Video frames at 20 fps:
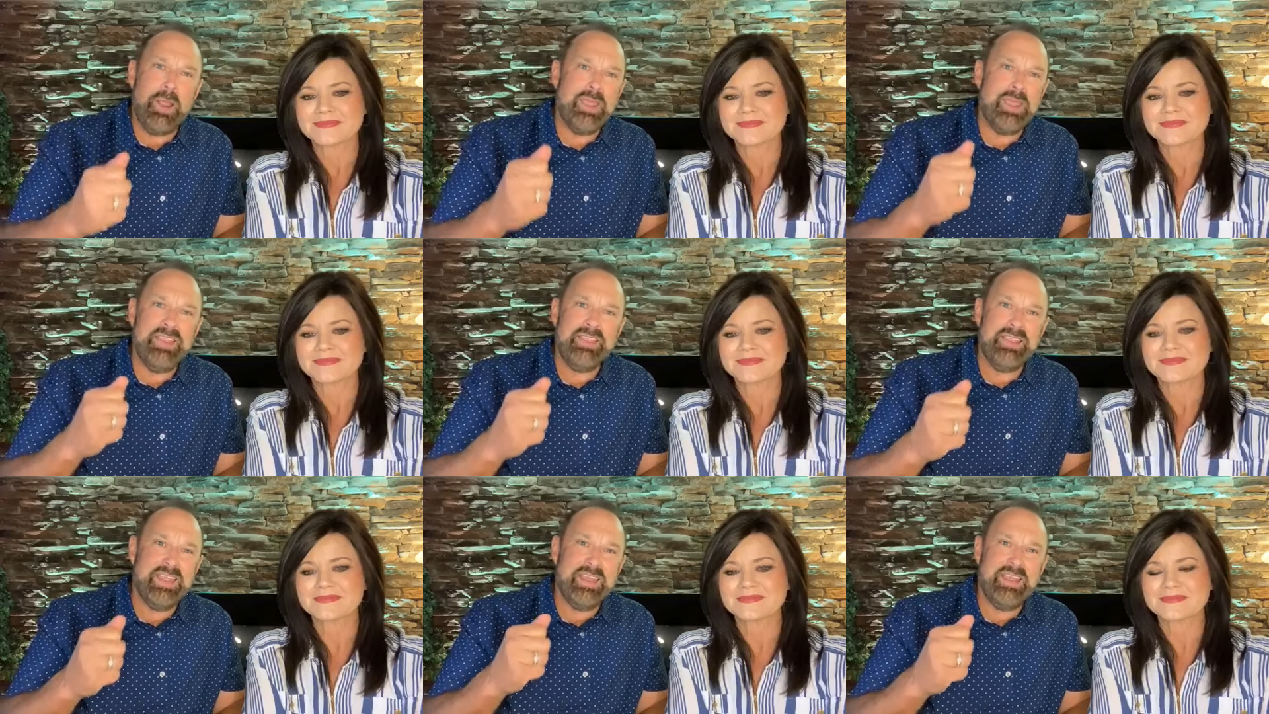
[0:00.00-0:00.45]
Speaker 1: and
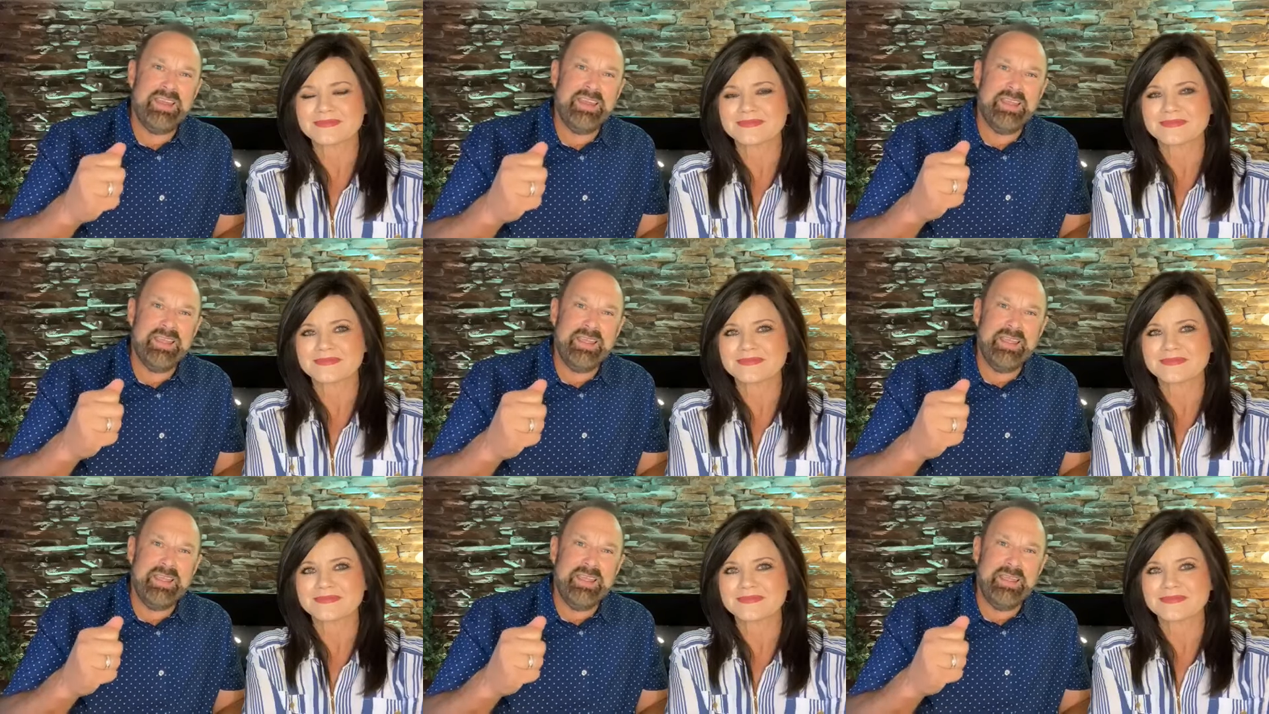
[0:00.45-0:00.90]
praying
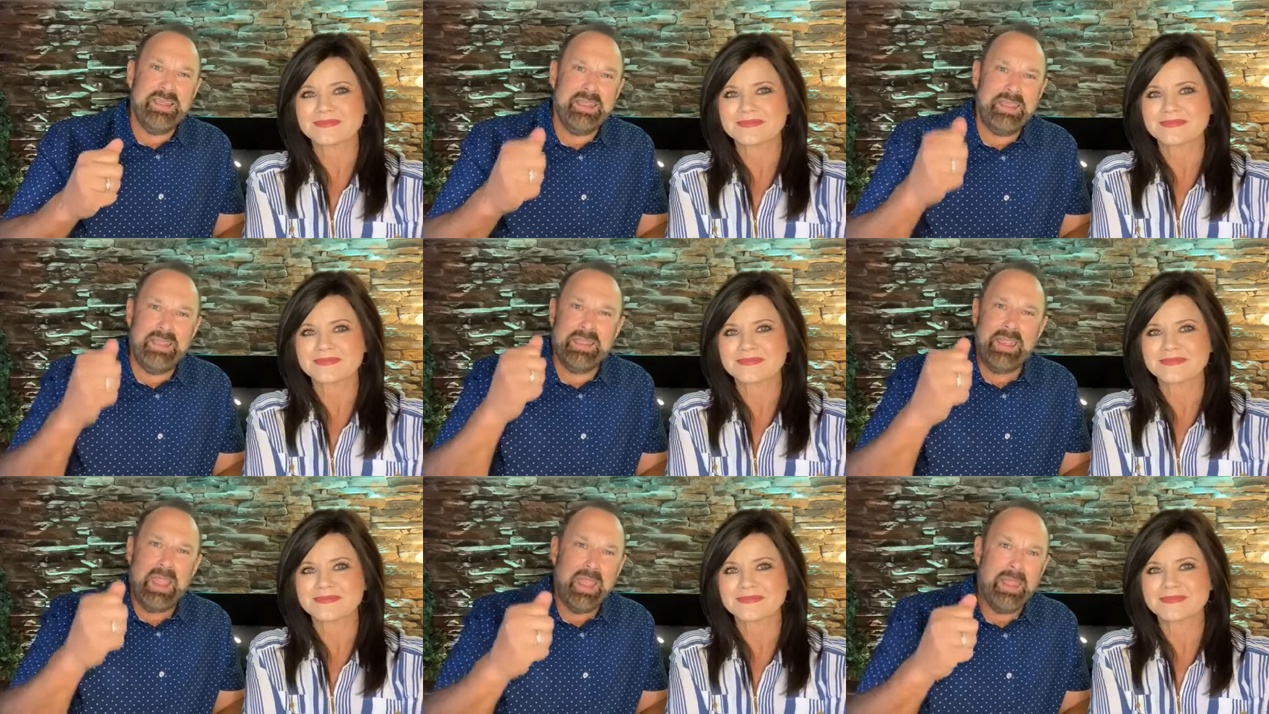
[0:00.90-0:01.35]
that
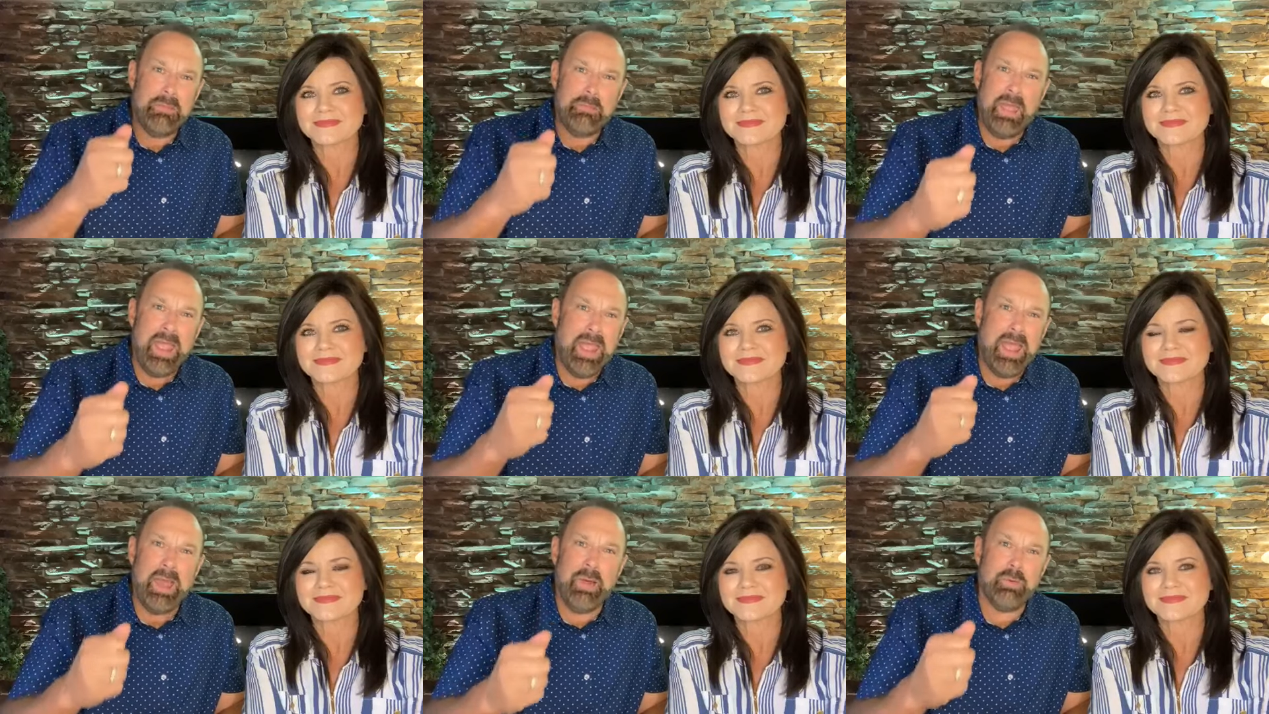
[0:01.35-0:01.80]
he
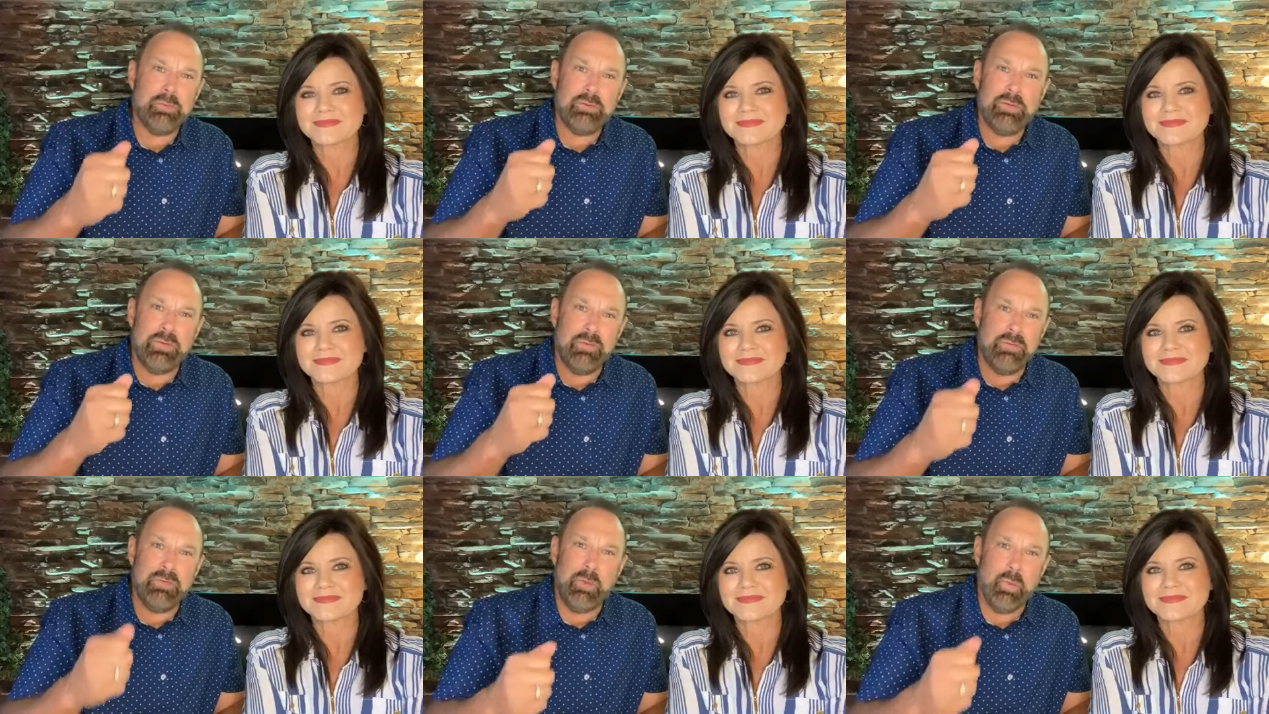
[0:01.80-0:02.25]
came
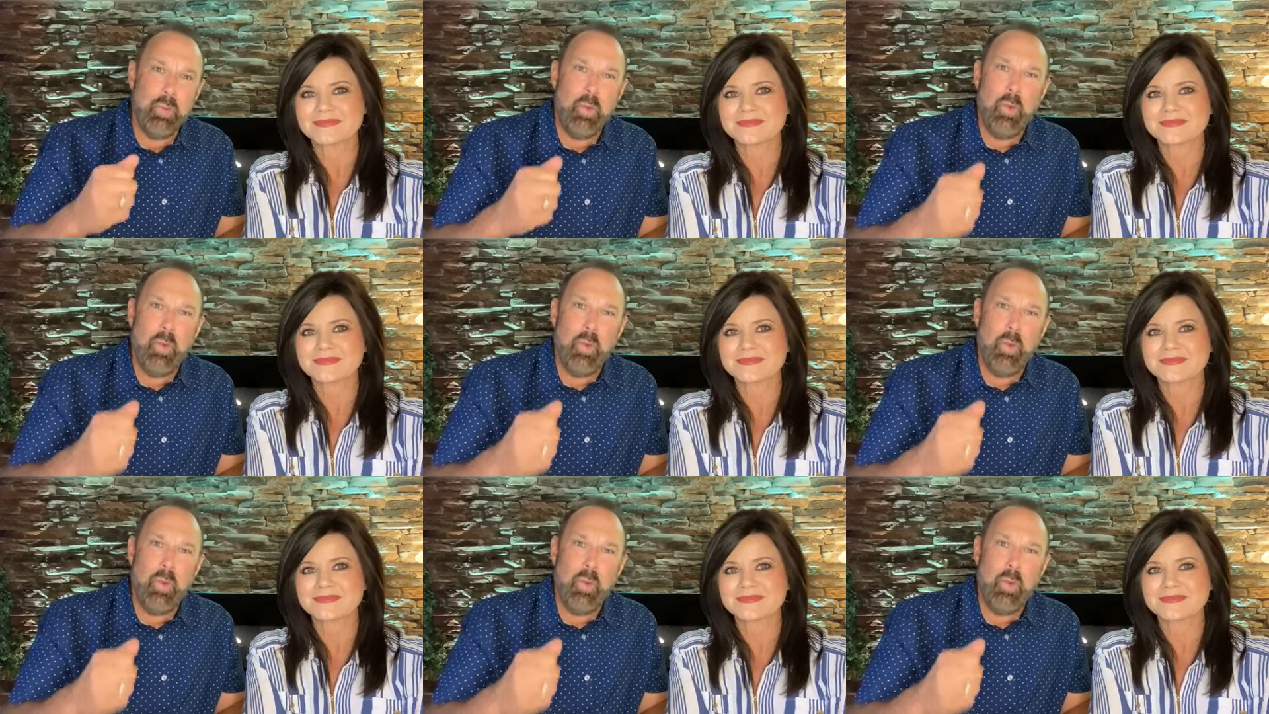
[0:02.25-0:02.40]
out